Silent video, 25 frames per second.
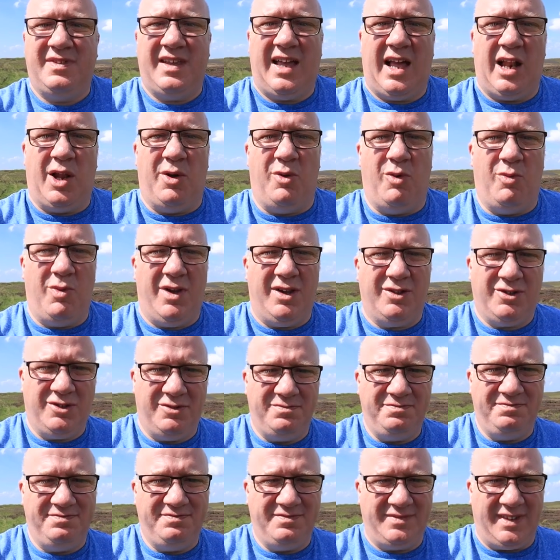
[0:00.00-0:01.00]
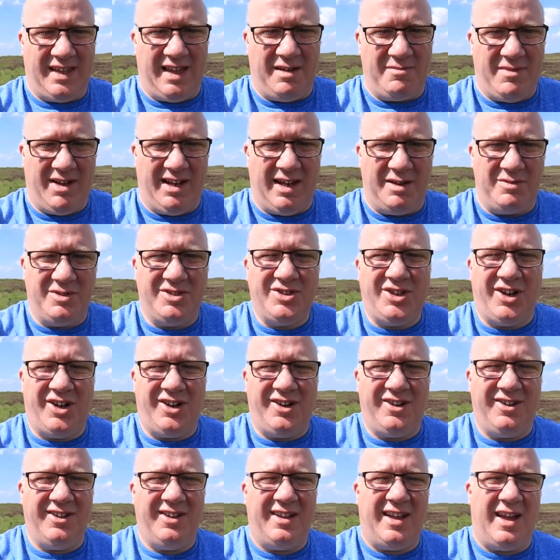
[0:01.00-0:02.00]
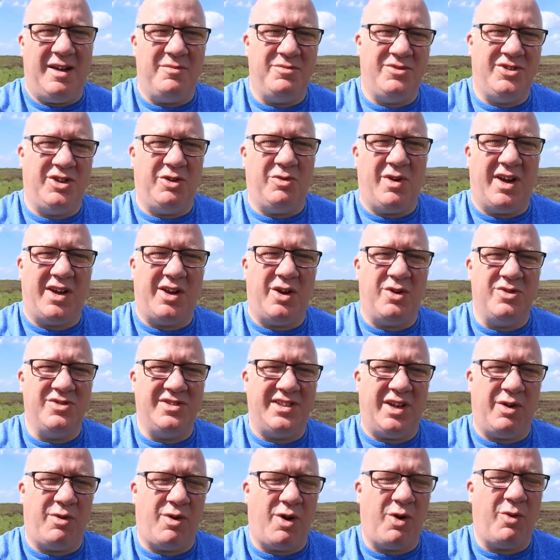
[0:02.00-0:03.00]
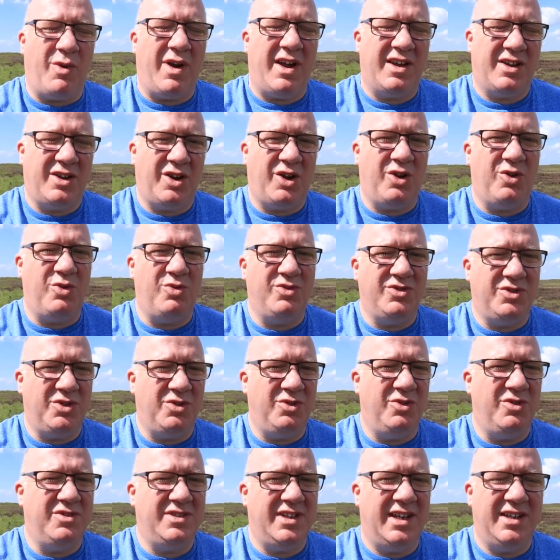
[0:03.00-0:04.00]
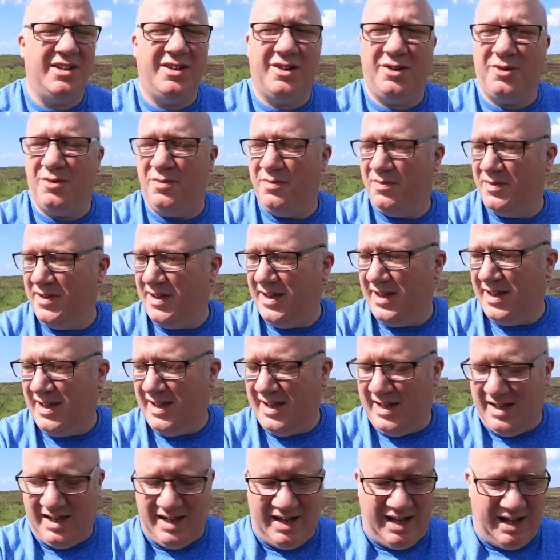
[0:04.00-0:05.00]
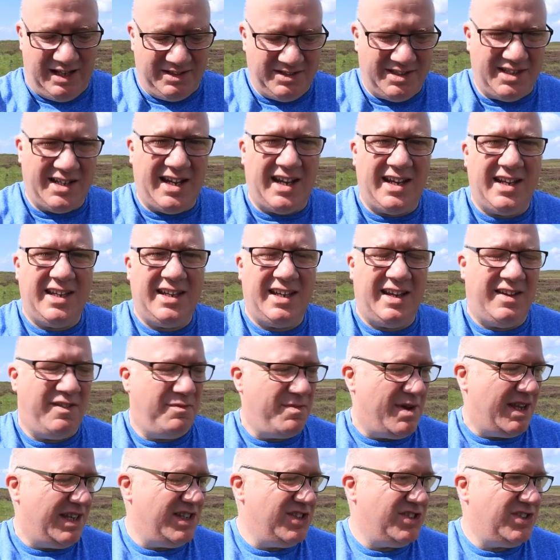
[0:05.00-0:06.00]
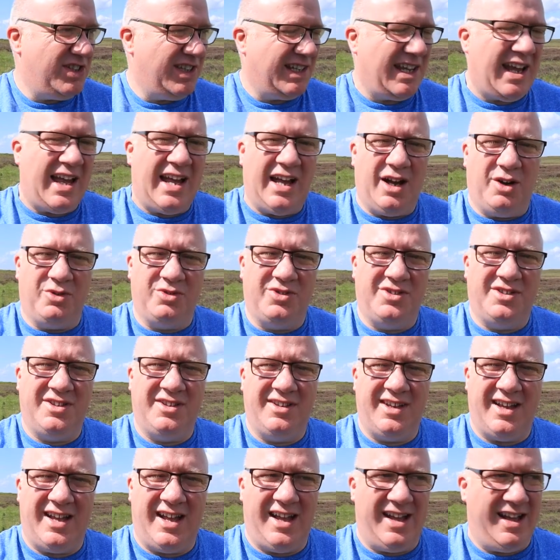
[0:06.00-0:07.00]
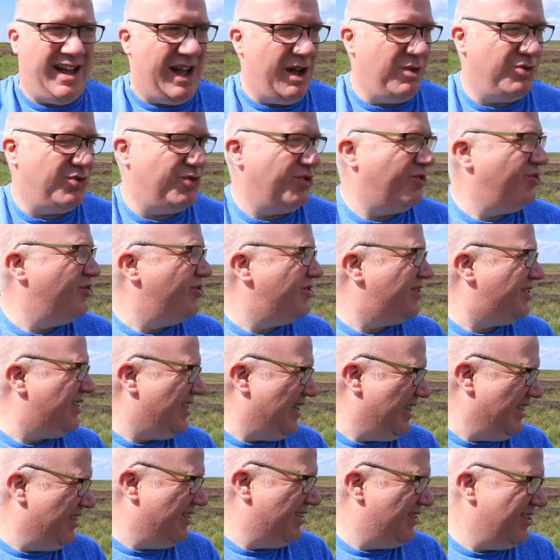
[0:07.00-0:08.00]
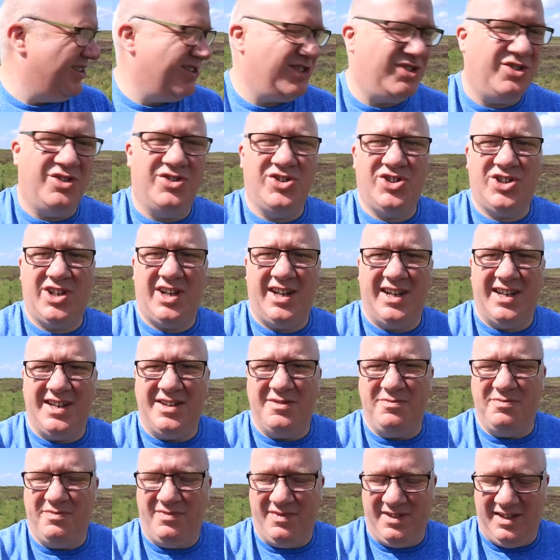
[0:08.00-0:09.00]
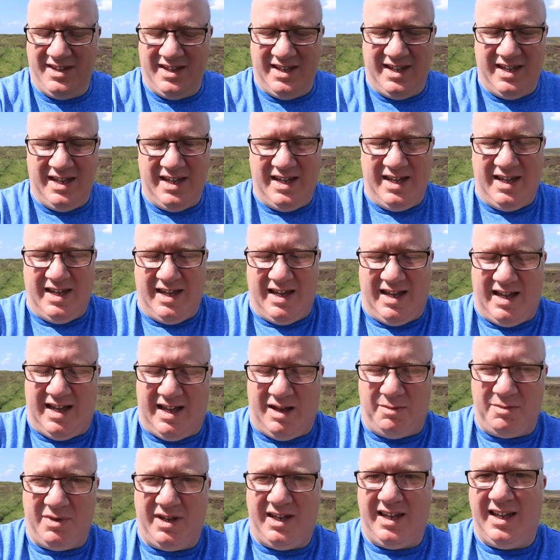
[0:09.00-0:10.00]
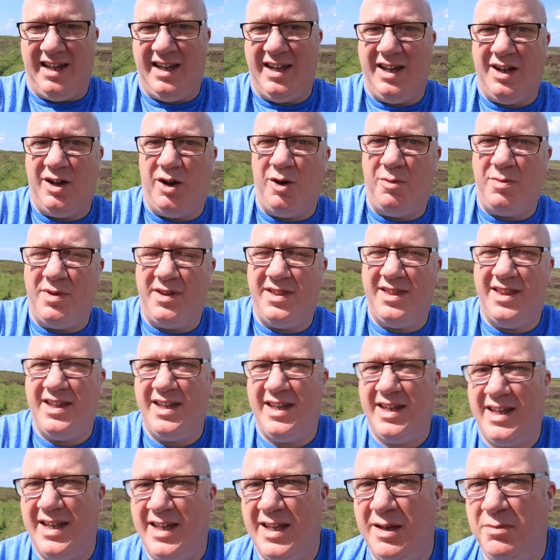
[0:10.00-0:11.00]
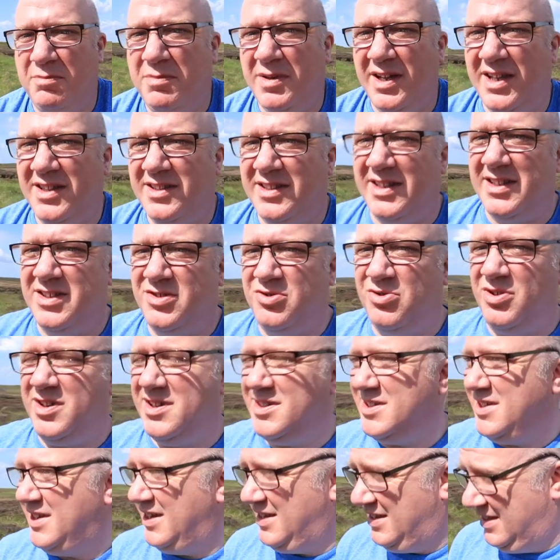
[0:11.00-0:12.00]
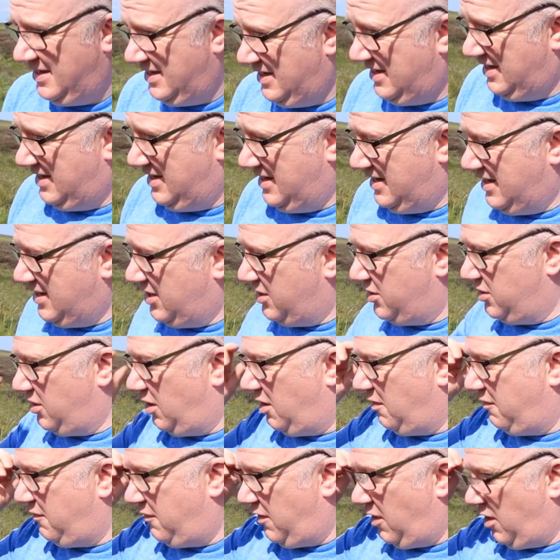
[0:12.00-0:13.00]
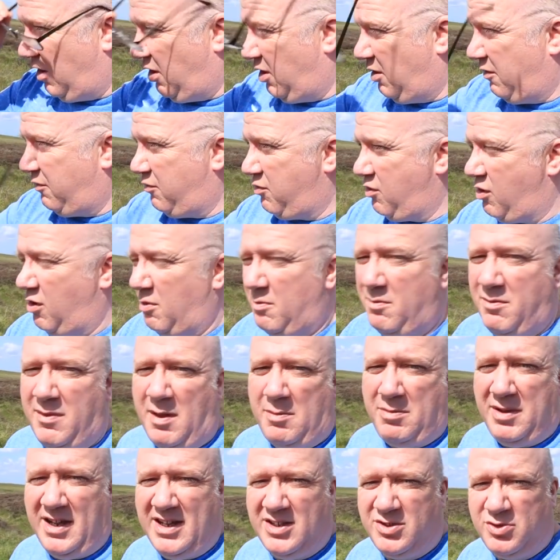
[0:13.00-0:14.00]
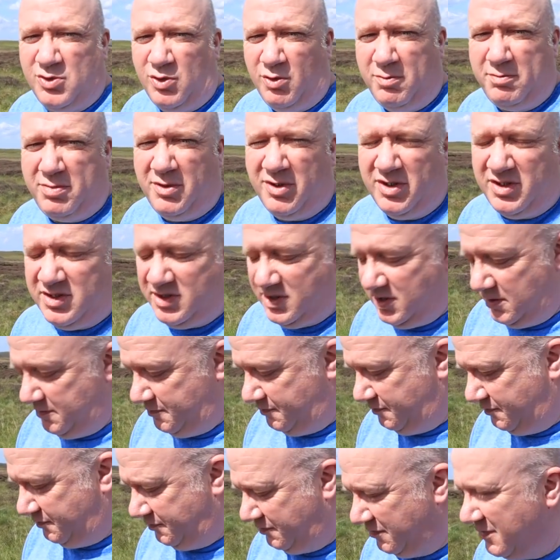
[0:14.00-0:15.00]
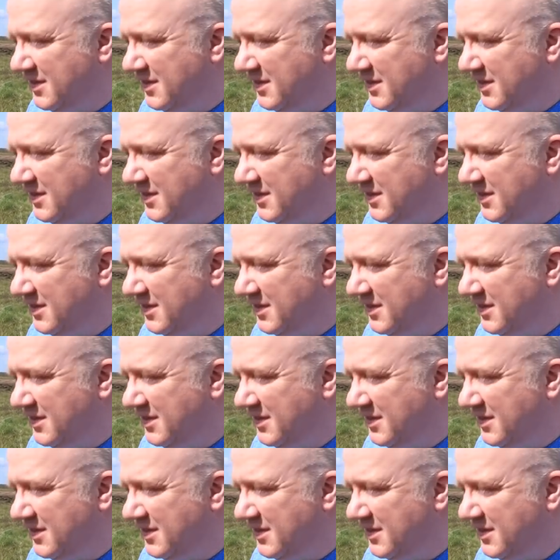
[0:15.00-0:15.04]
Hello and welcome. My name is Carl. I'm 2 Echo 0 Echo Zulu Tango. Today I've managed to get outdoors into the sunshine. I'm here up in the Peak District, not far from a place called Buxton.